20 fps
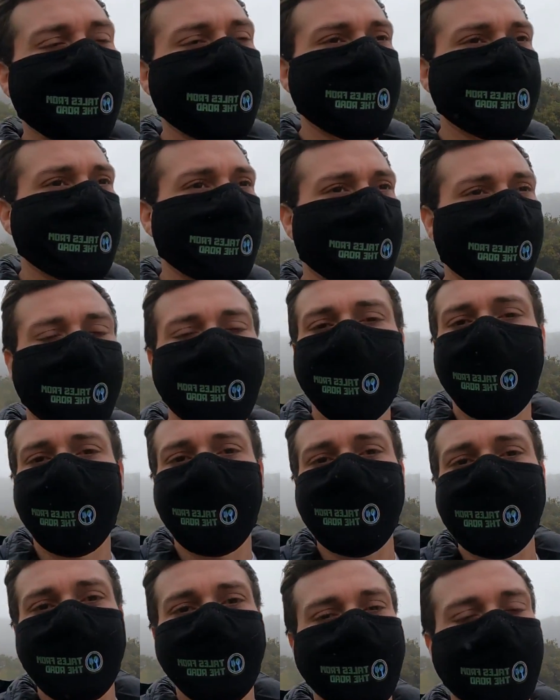it is in a
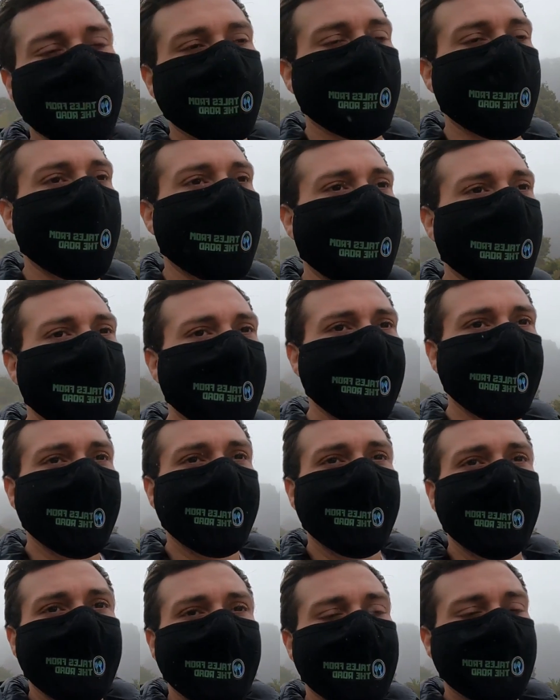very different way
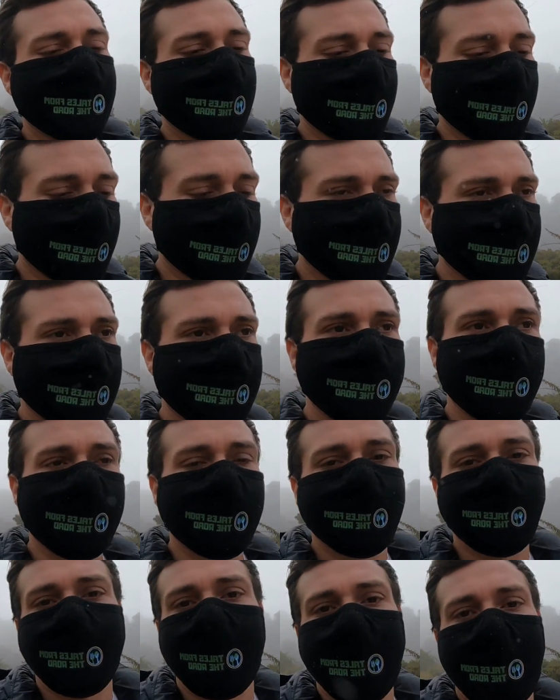than it is in
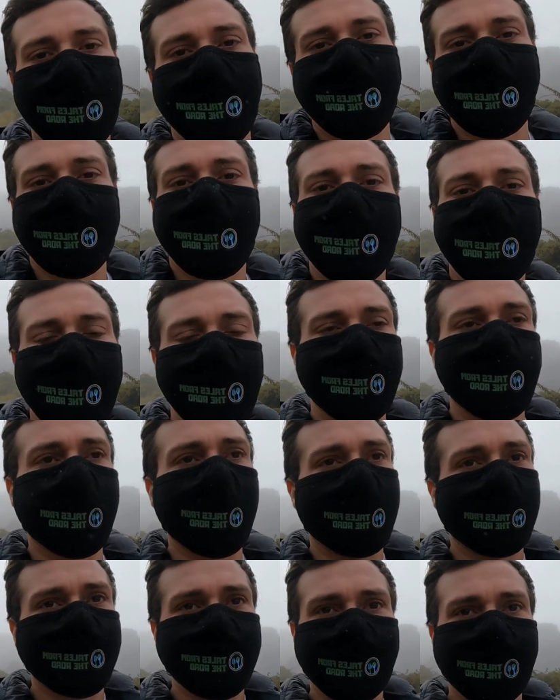Vietnam and other
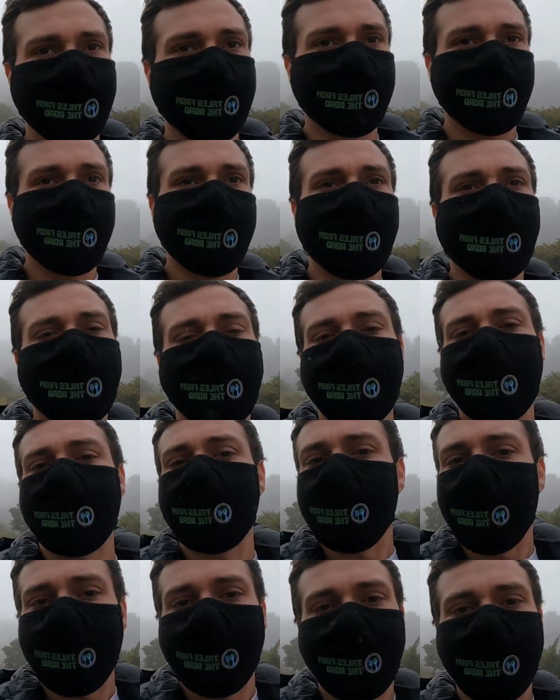parts of near the
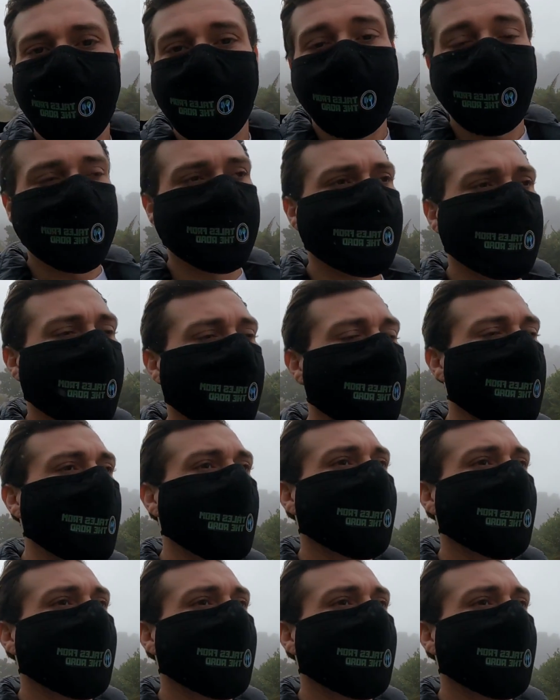equator places I've